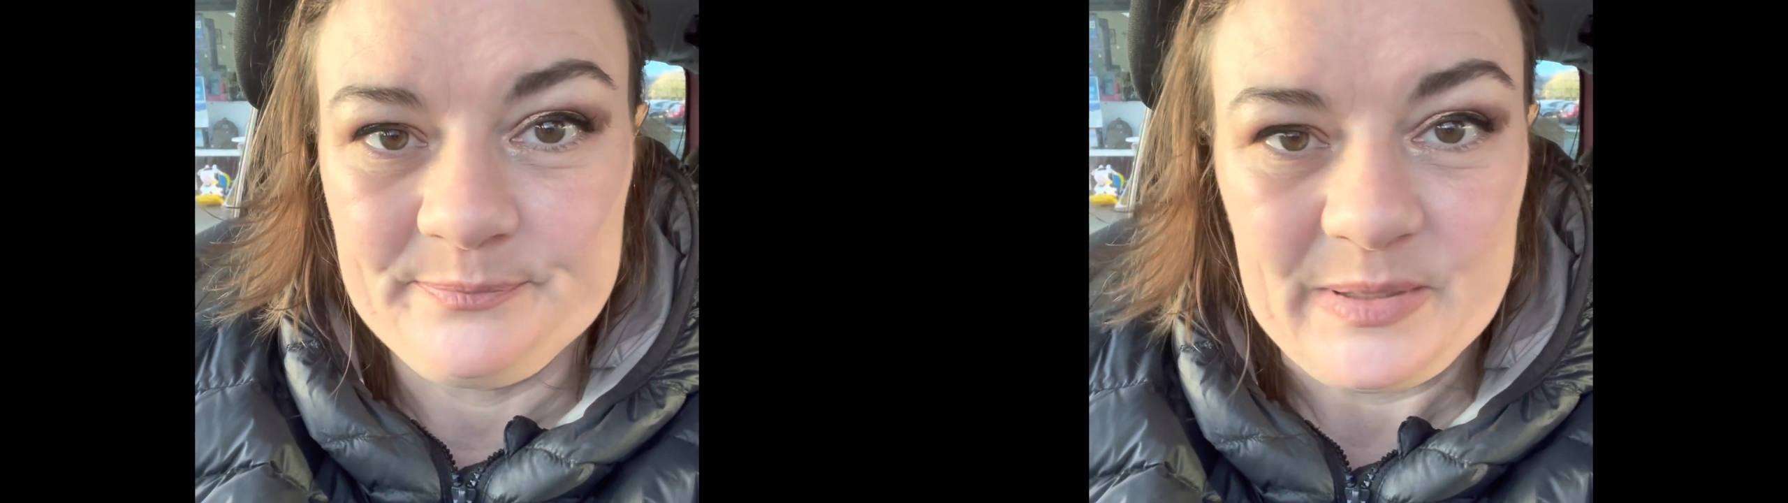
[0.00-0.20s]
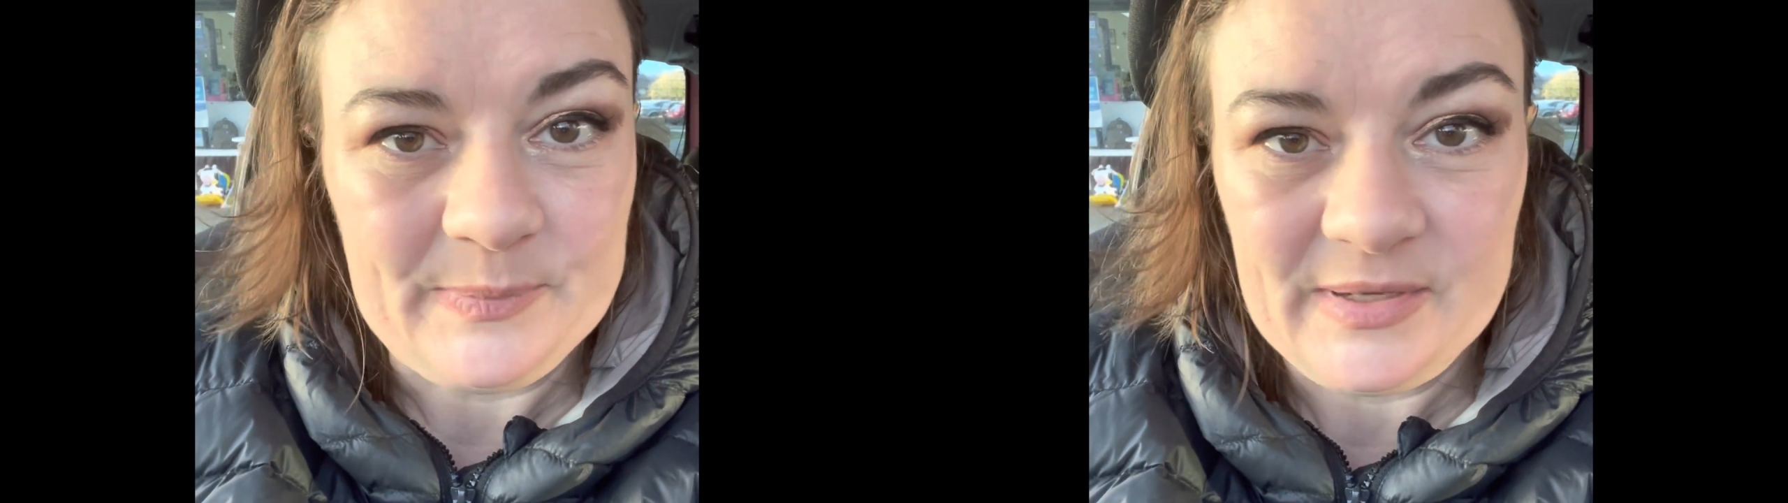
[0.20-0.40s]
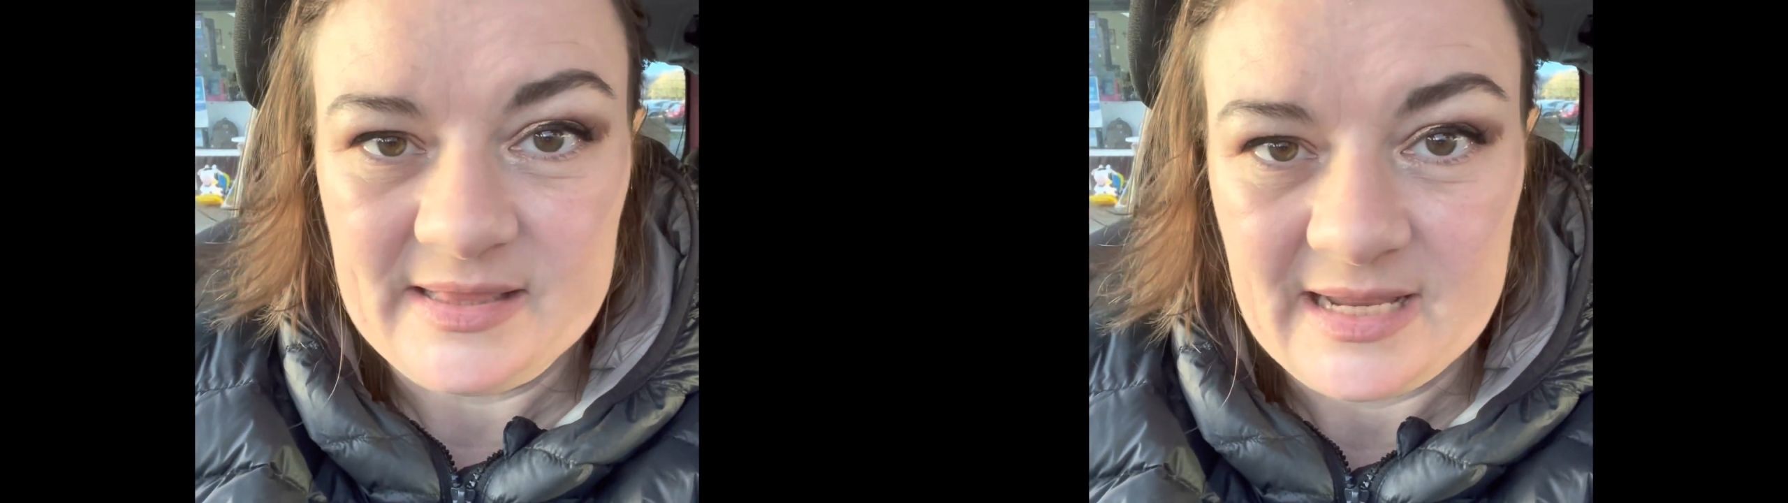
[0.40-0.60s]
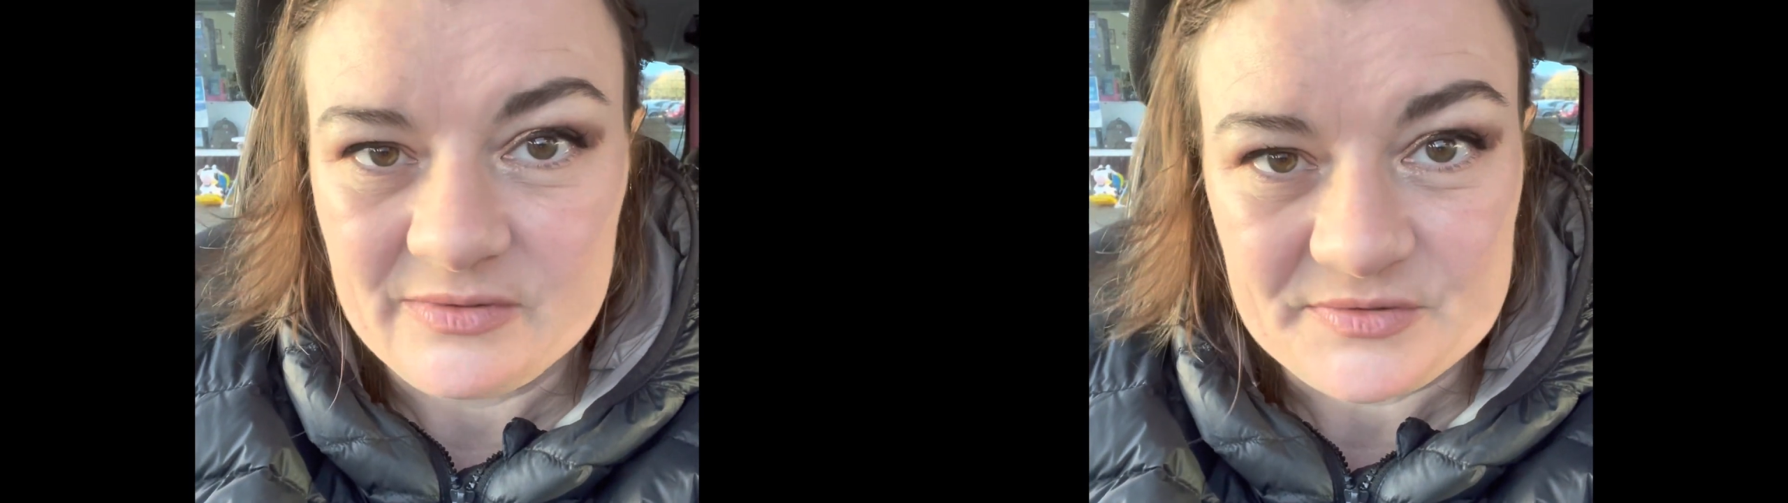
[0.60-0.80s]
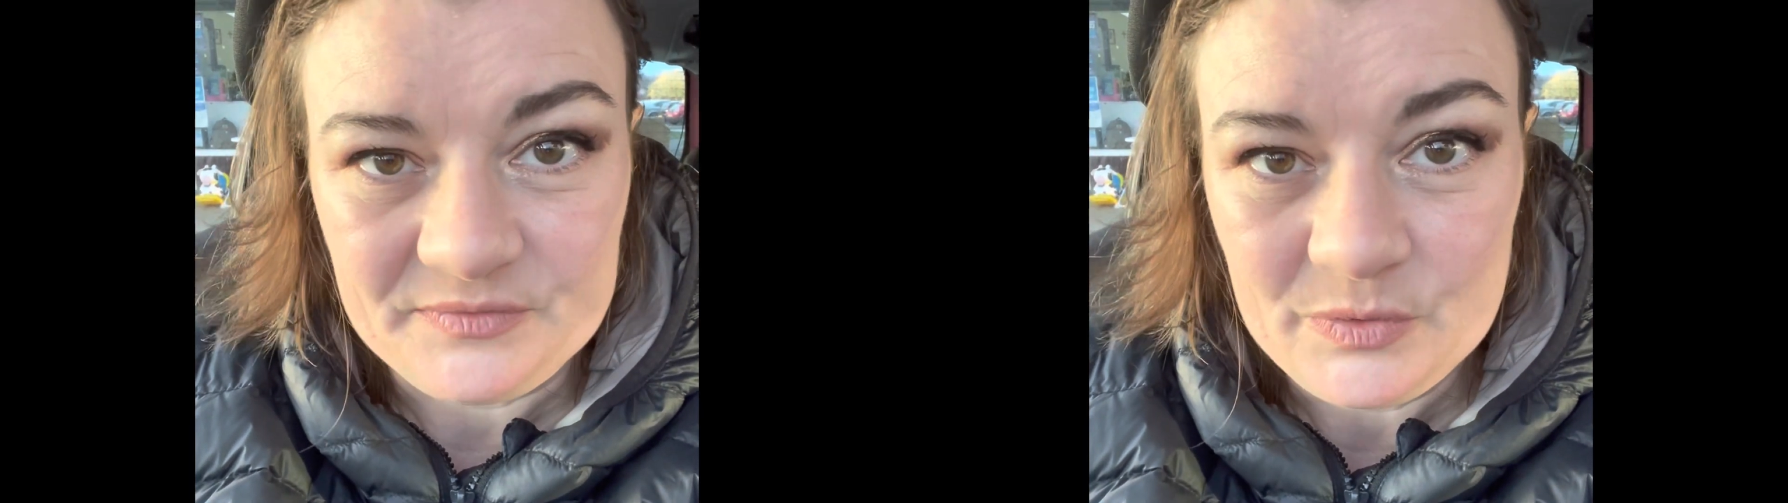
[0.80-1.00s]
people in the
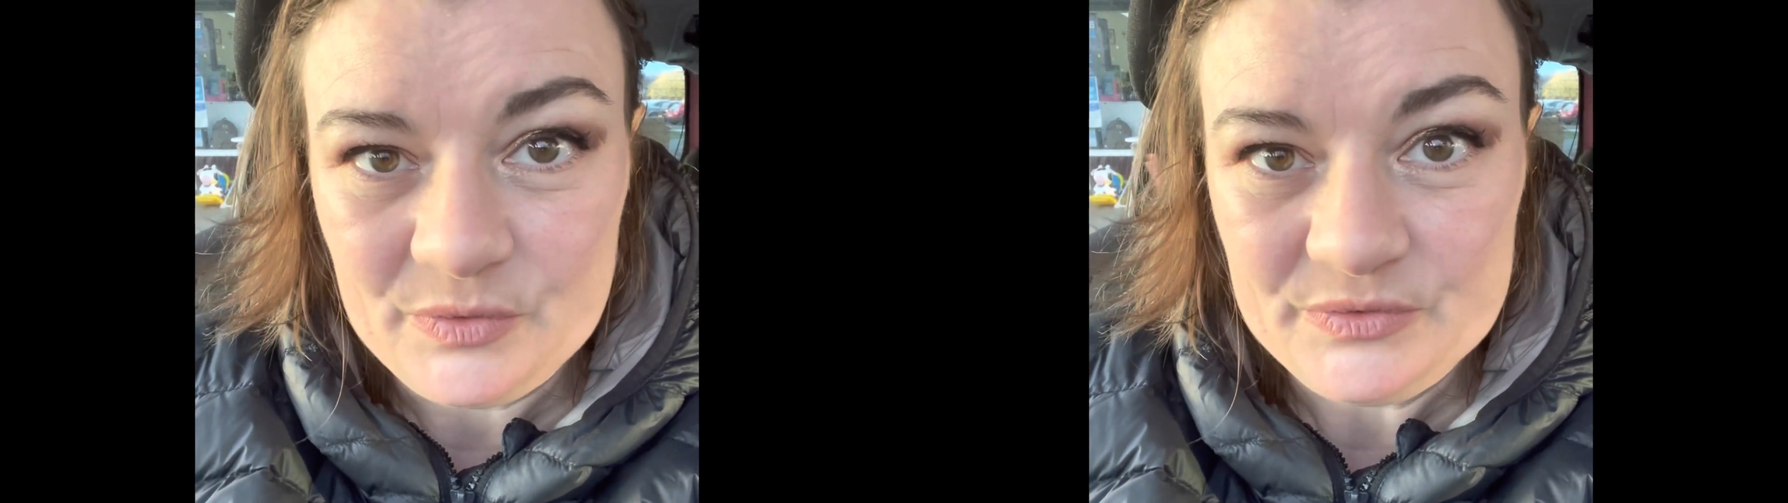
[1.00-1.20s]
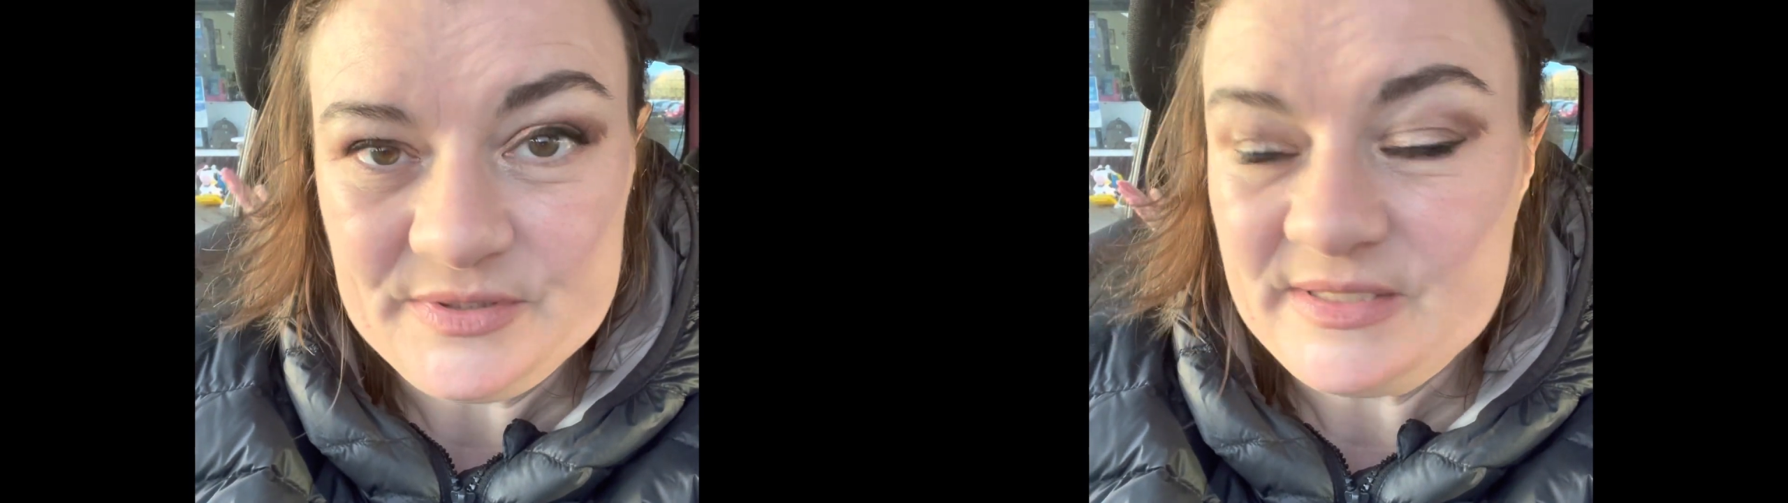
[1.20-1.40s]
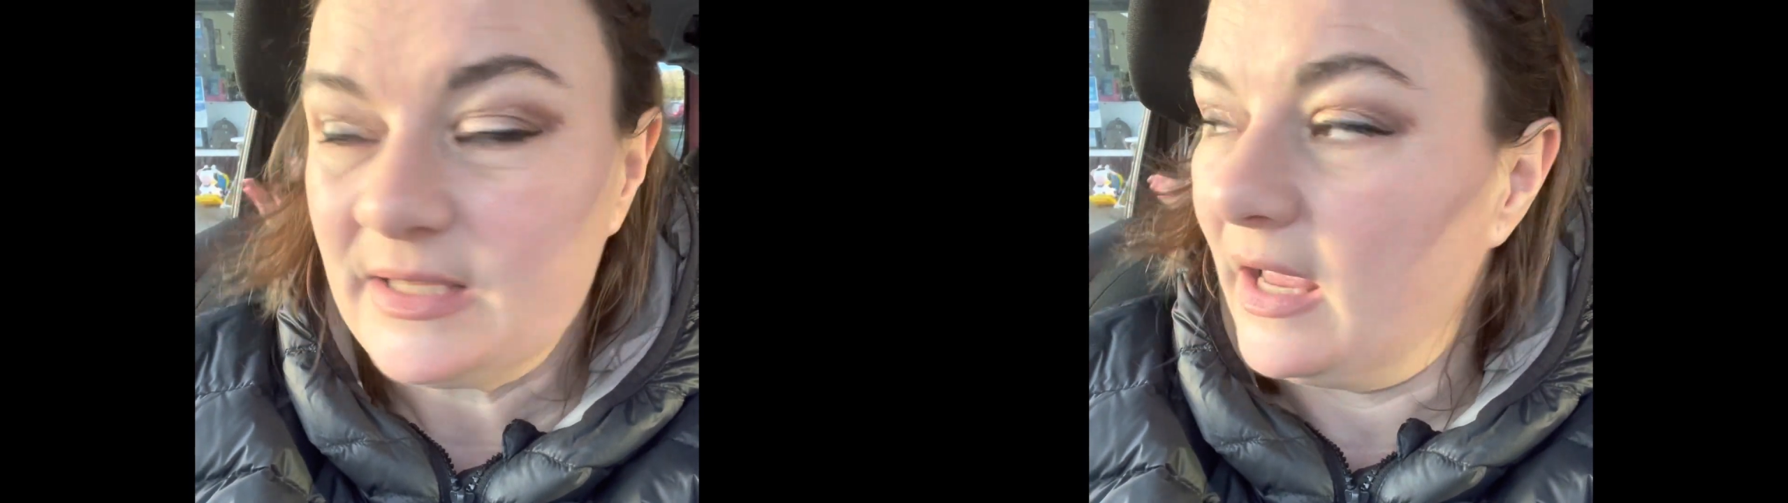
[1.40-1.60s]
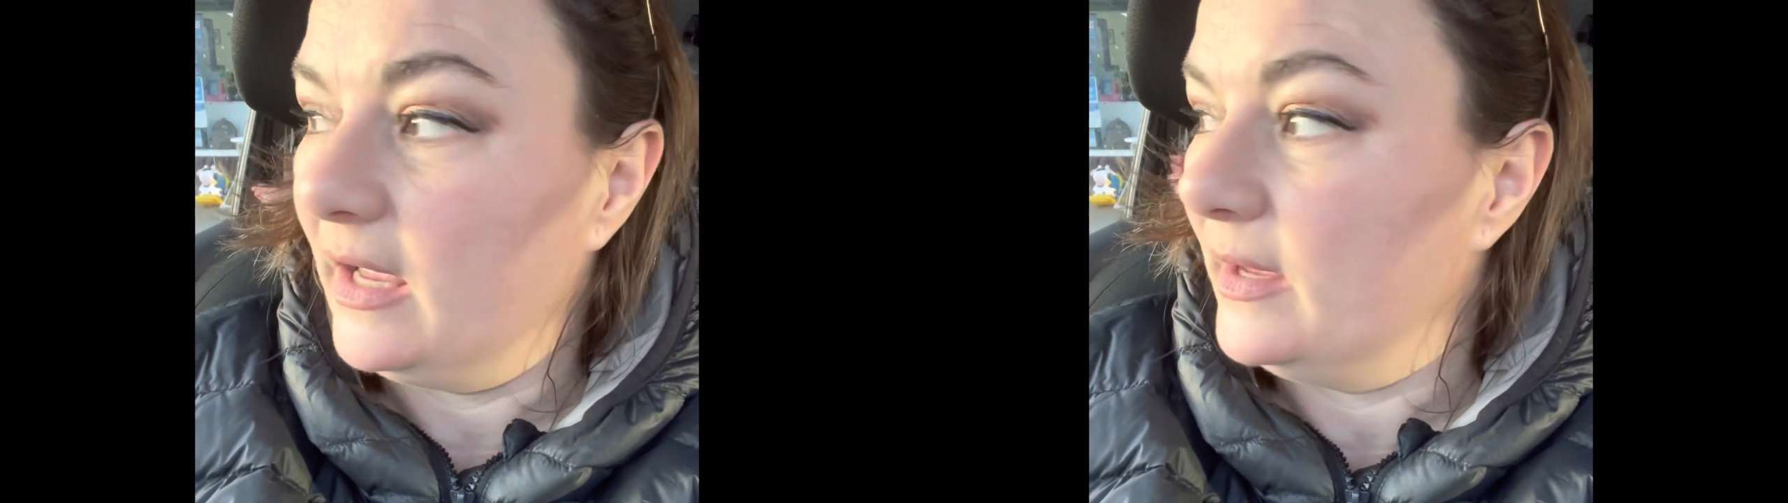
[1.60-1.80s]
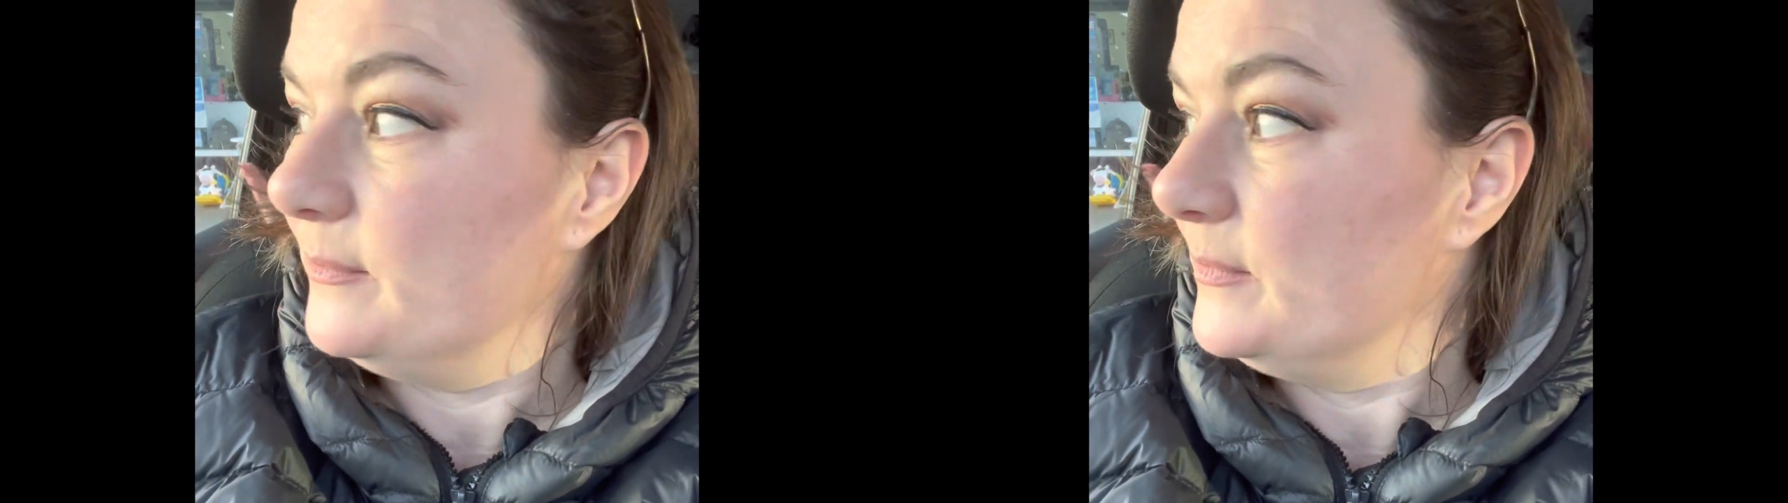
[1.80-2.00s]
House of Lords,
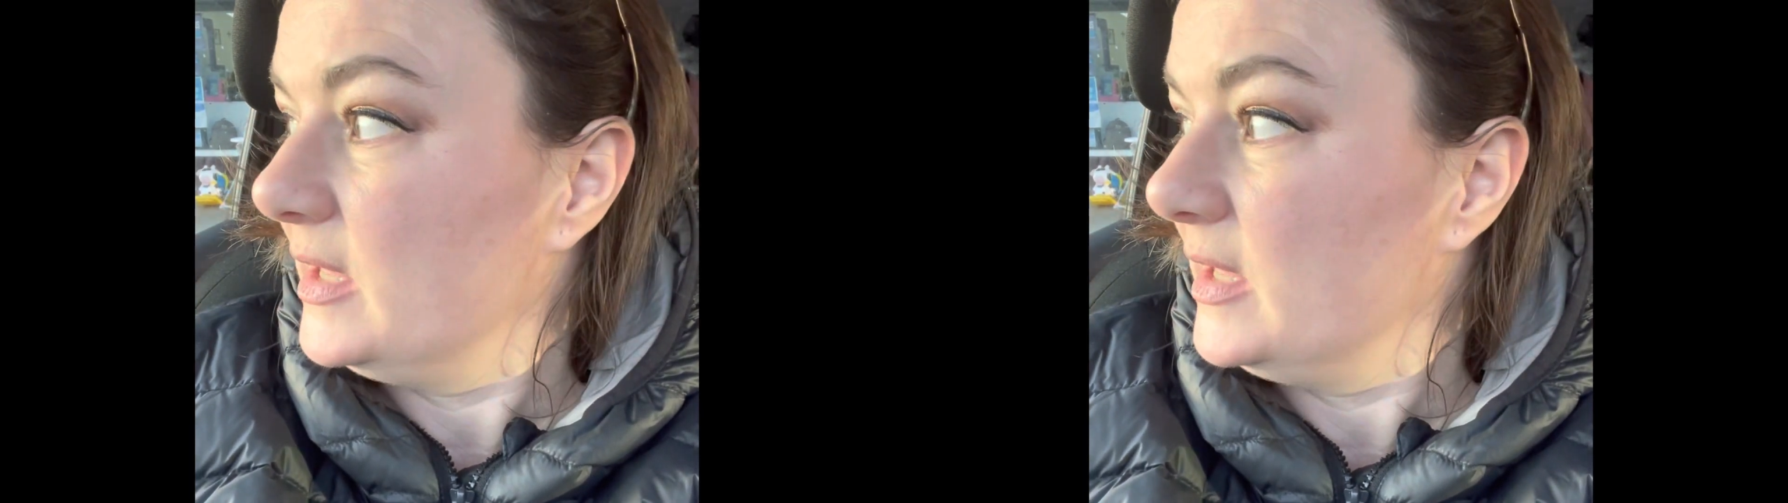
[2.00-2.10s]
where